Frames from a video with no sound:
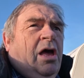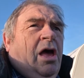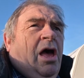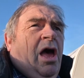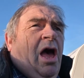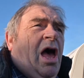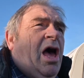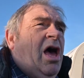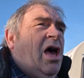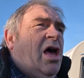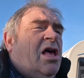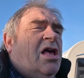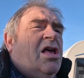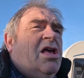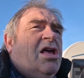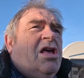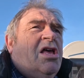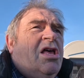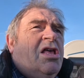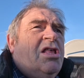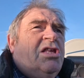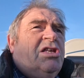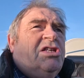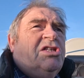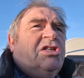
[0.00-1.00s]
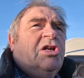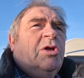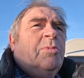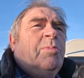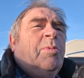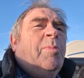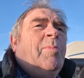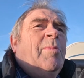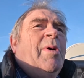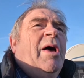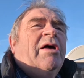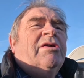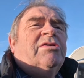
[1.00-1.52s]
this is a couple
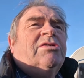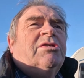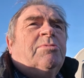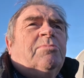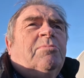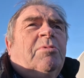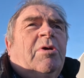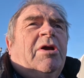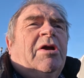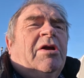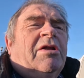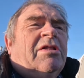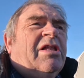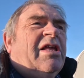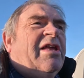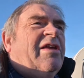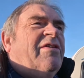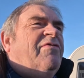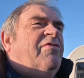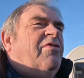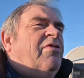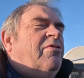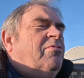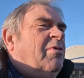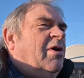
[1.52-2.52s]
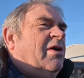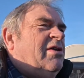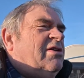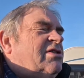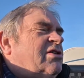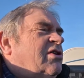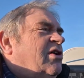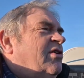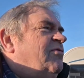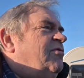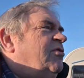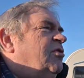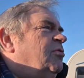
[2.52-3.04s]
of miles from where I live. Well, it's
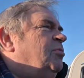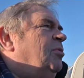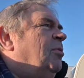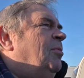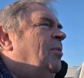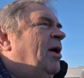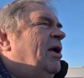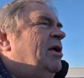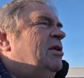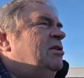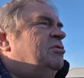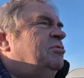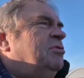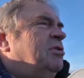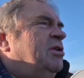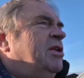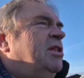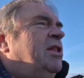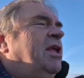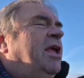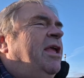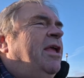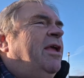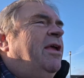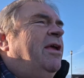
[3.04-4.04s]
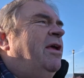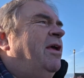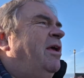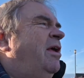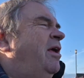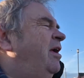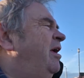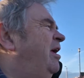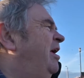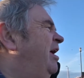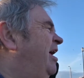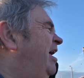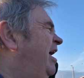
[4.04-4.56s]
not even a couple of miles really.
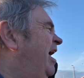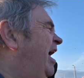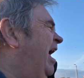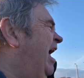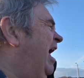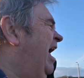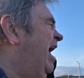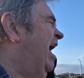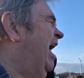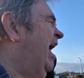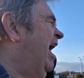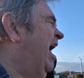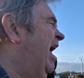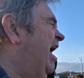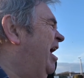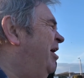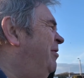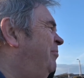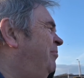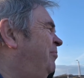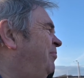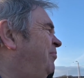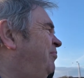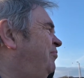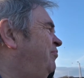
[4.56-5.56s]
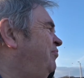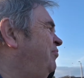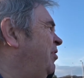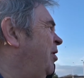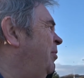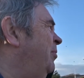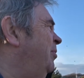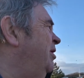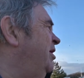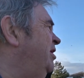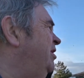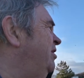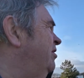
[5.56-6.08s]
I
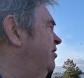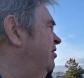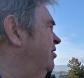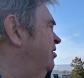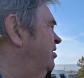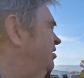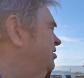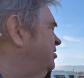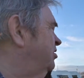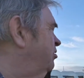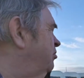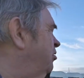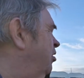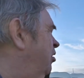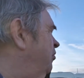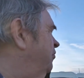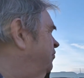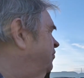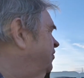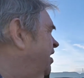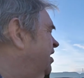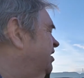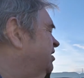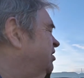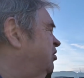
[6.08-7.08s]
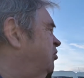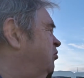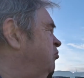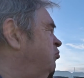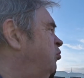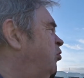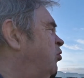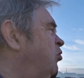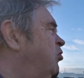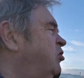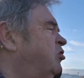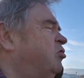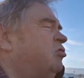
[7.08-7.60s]
mean, as a crow flies, I could
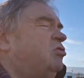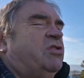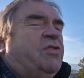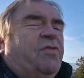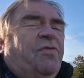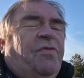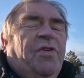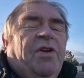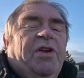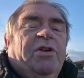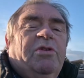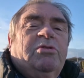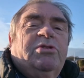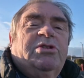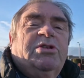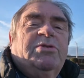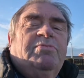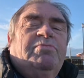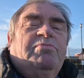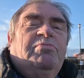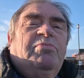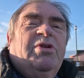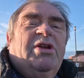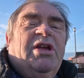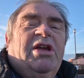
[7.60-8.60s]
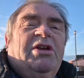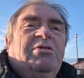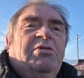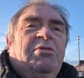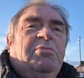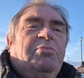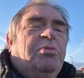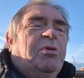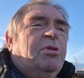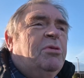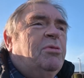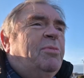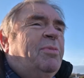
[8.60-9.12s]
walk across the fields and be here in
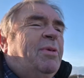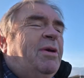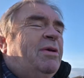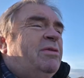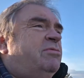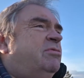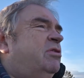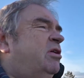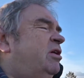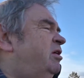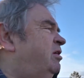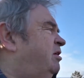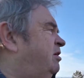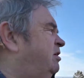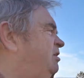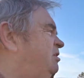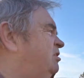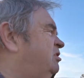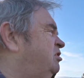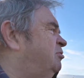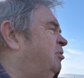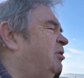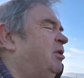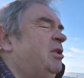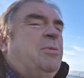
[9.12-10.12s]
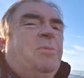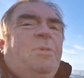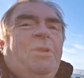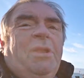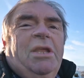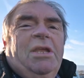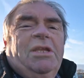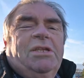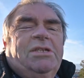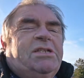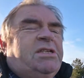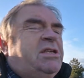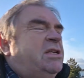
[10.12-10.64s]
probably about 20
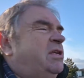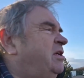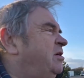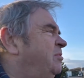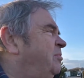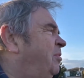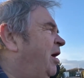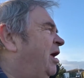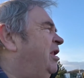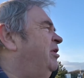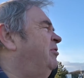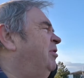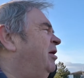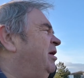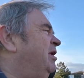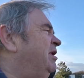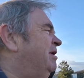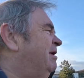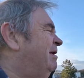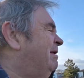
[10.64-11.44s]
minutes. But anyway,